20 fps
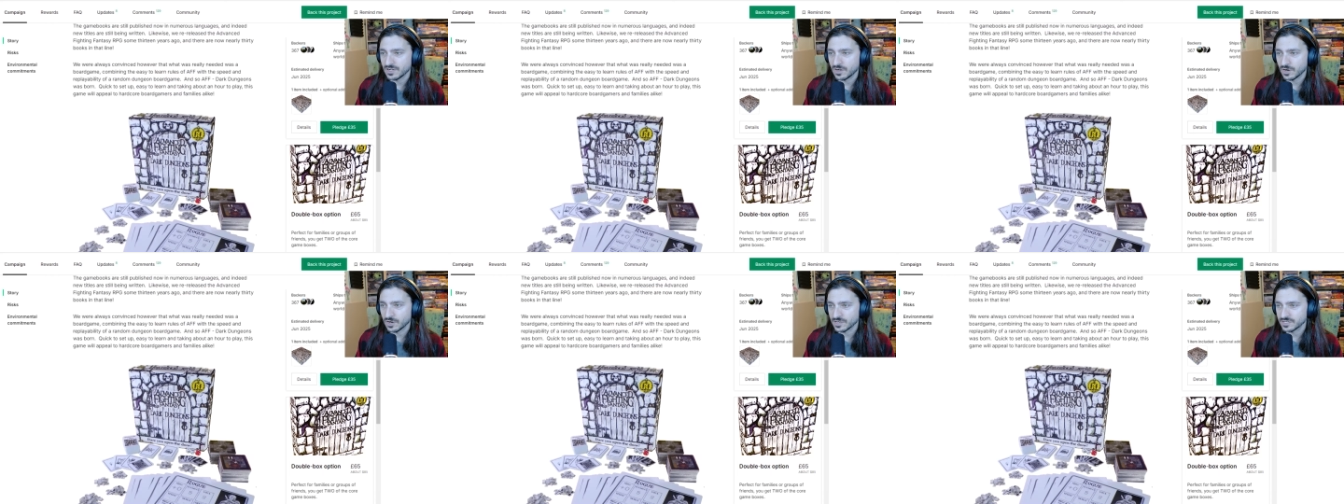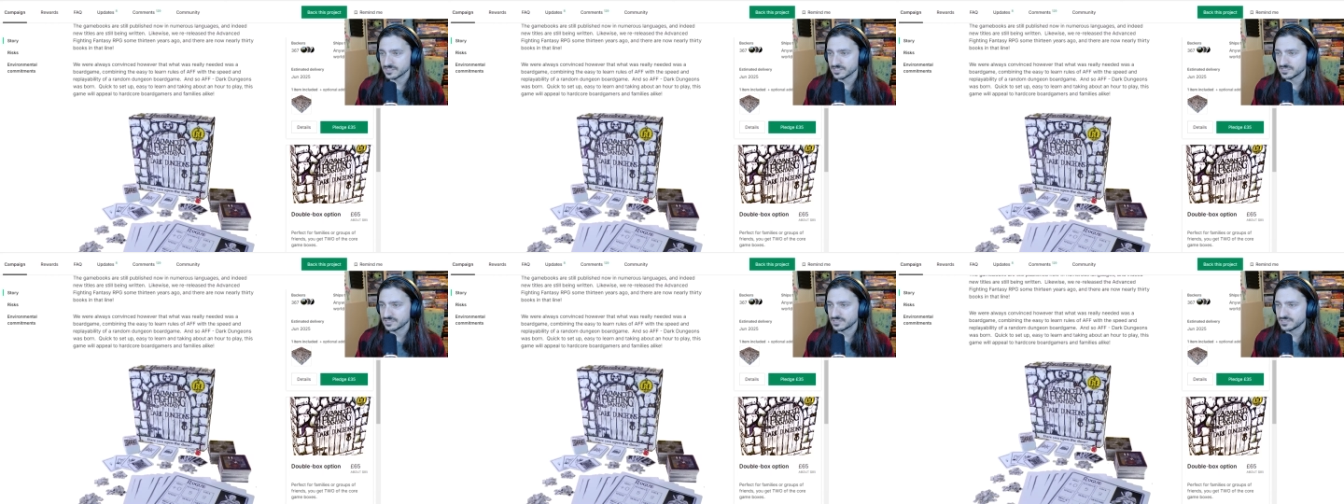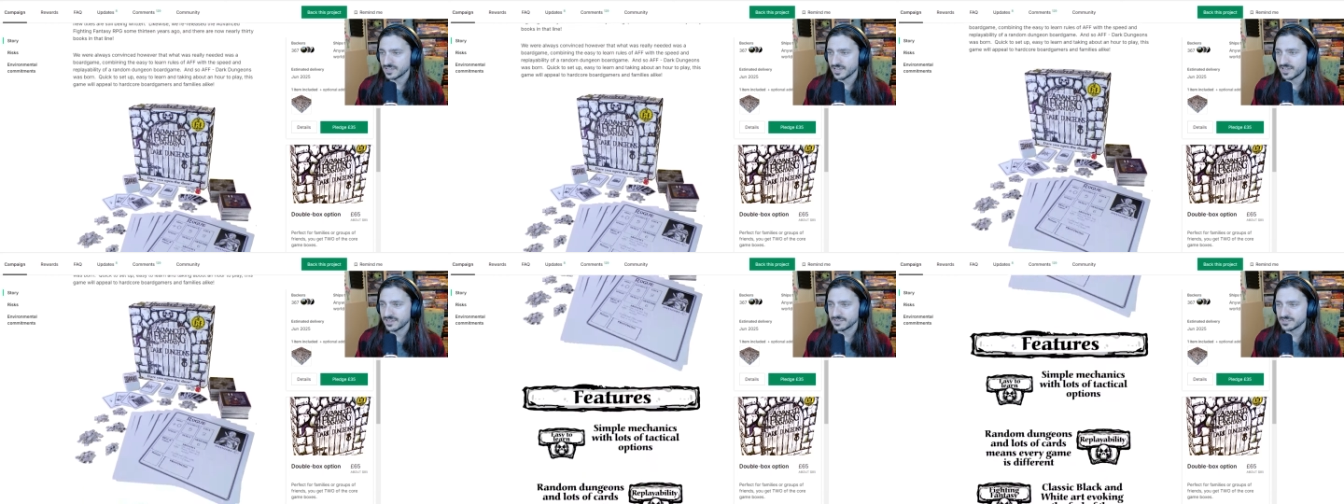art
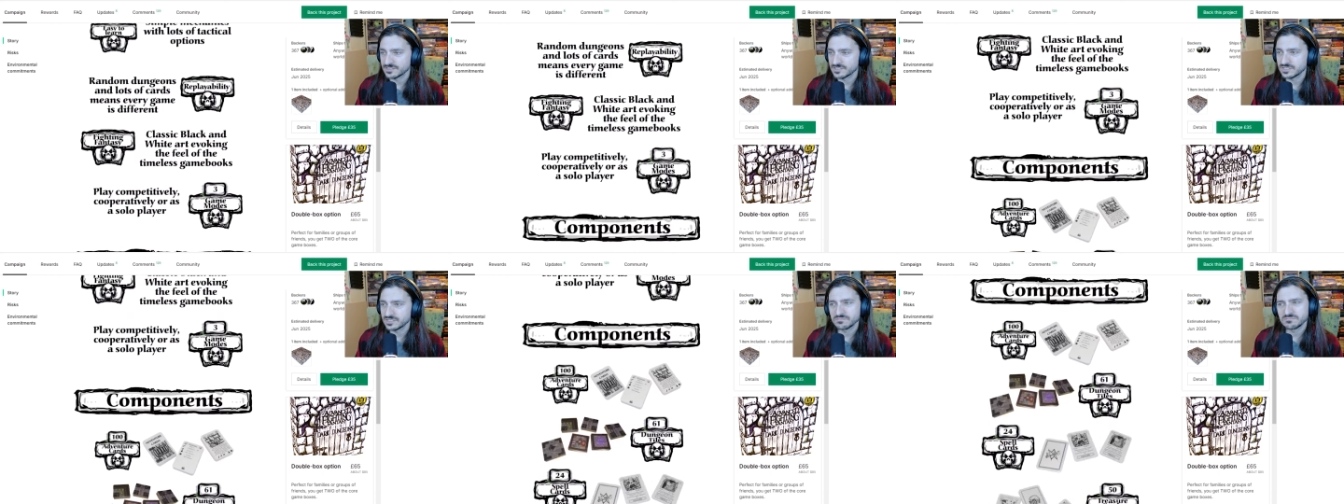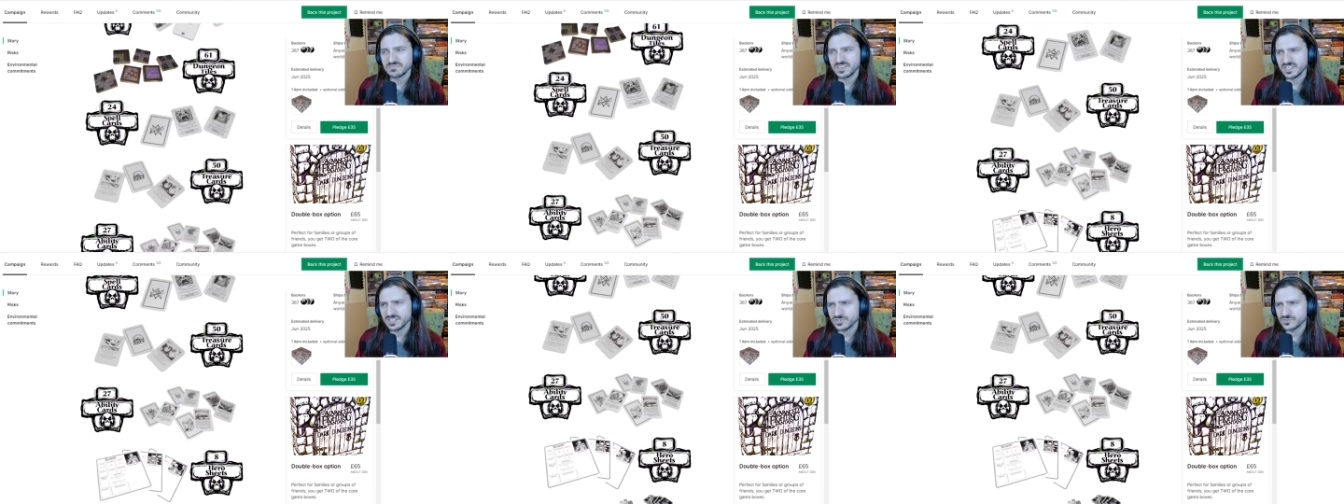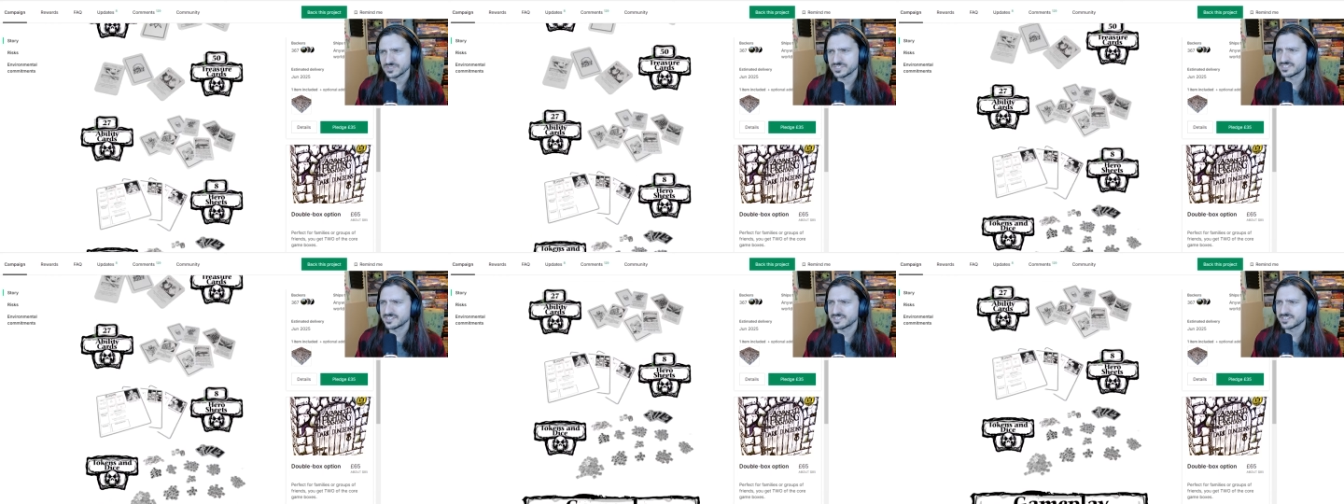tiles.
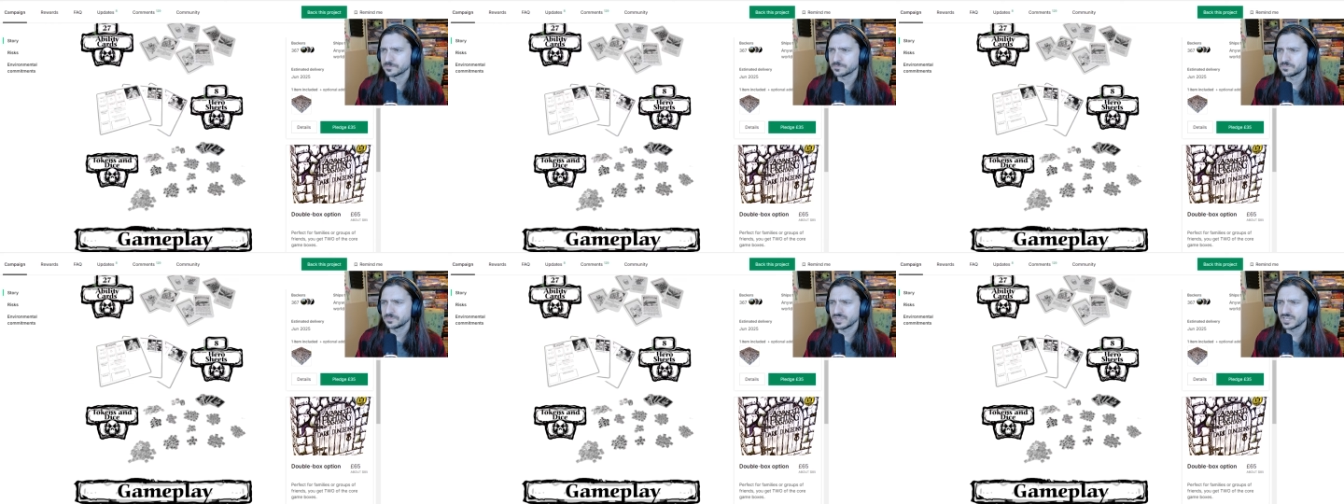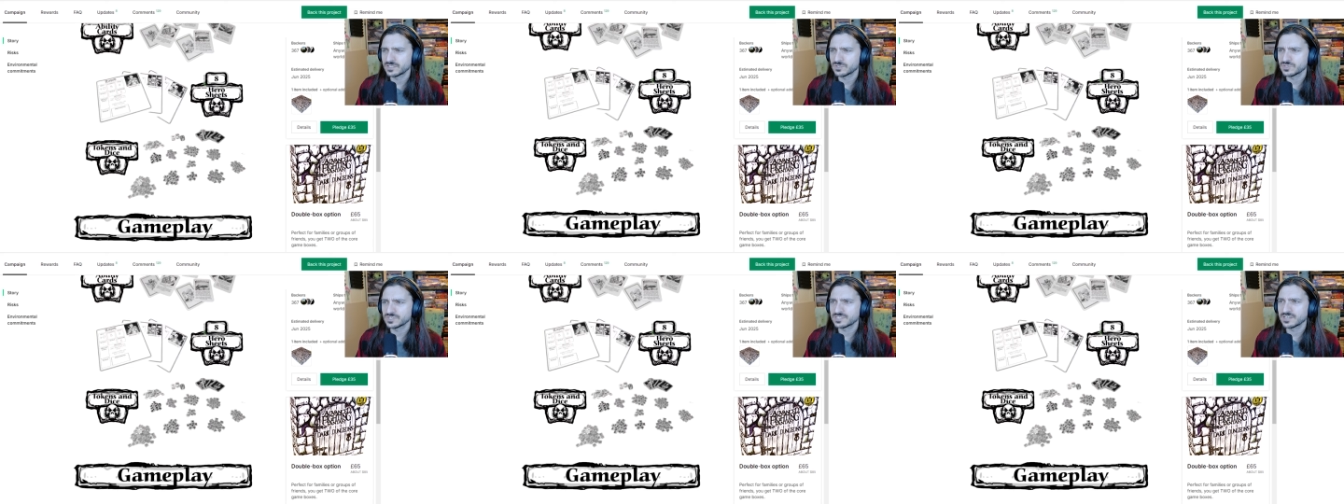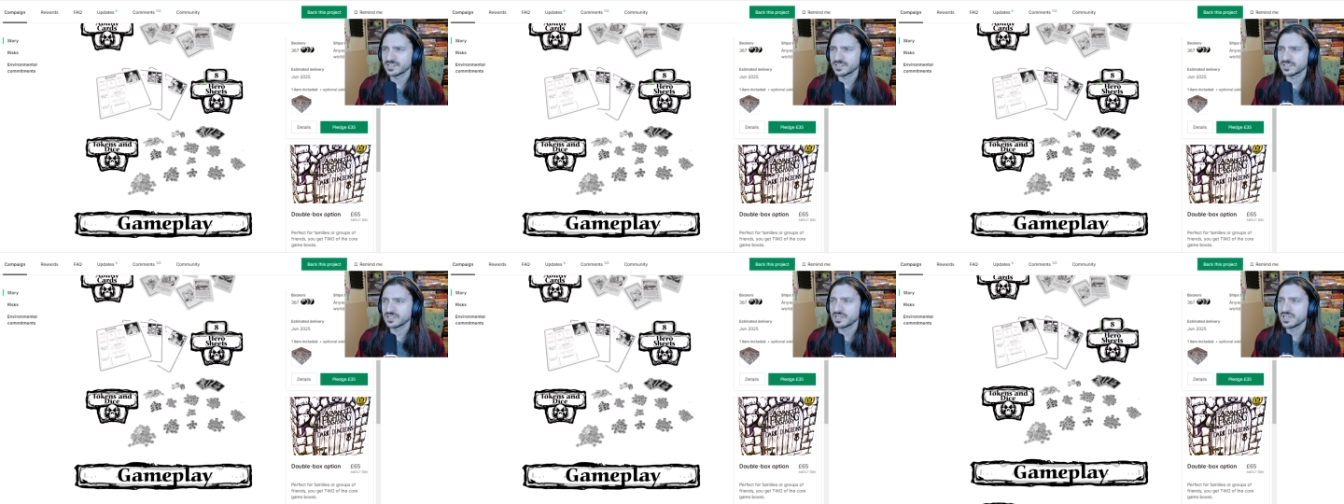Interesting,
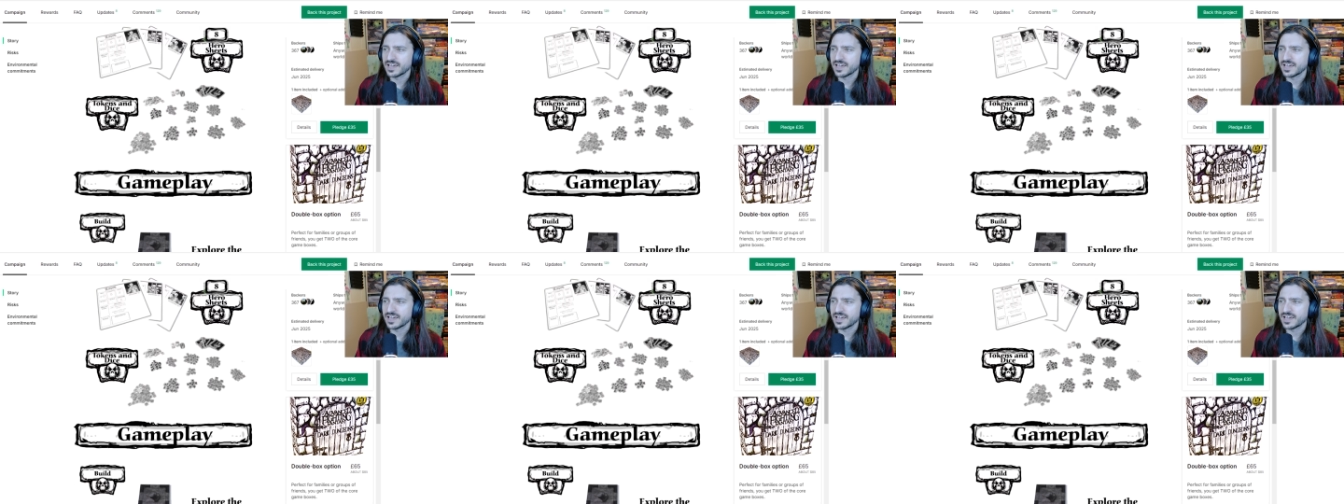interesting.